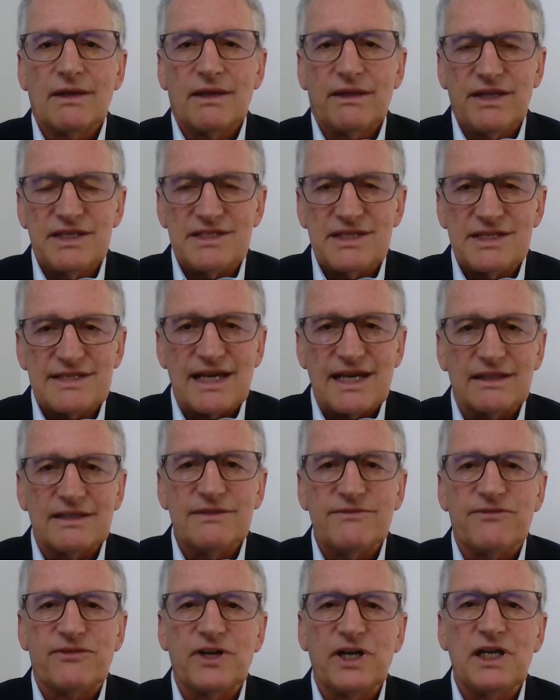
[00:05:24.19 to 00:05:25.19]
This is
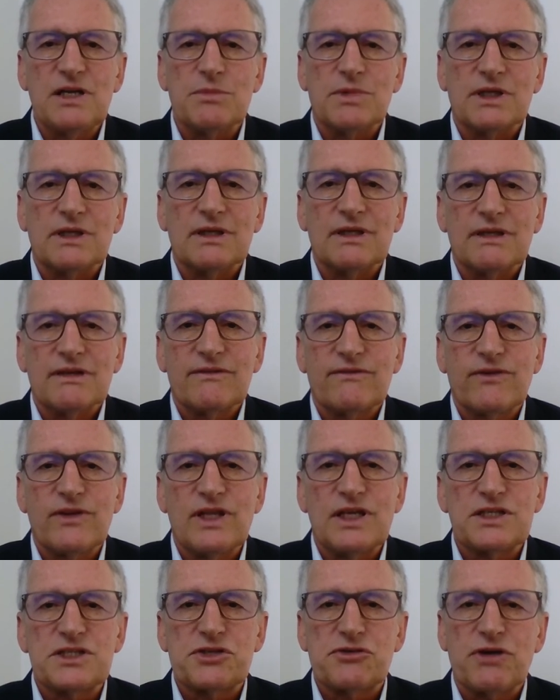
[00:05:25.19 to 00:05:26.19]
Alan Friedman for
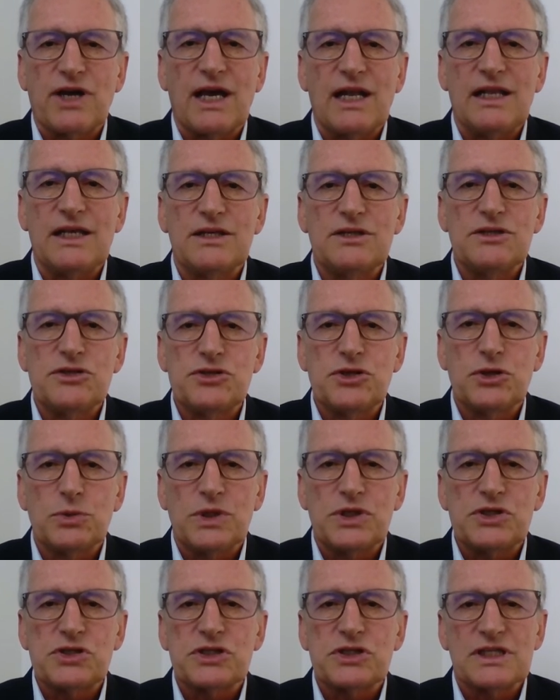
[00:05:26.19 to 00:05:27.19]
the Australian
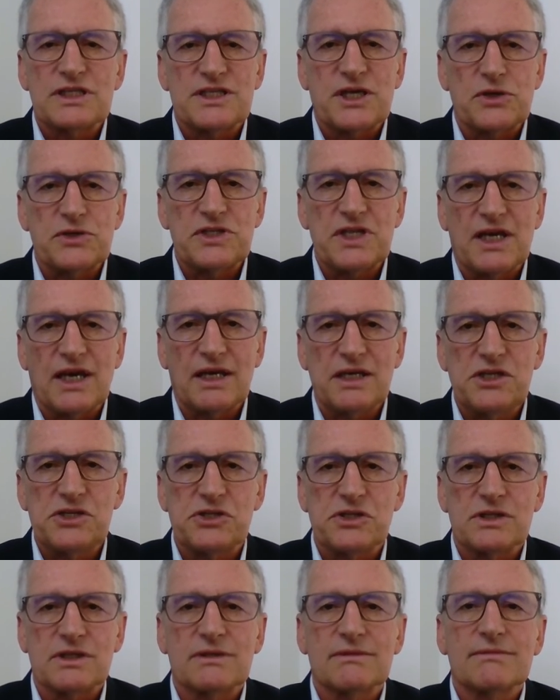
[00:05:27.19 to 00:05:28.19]
Jewish
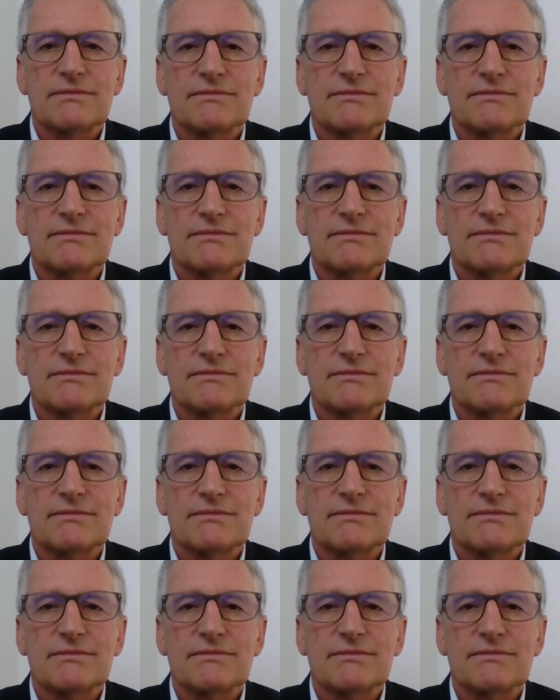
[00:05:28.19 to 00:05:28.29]
Association.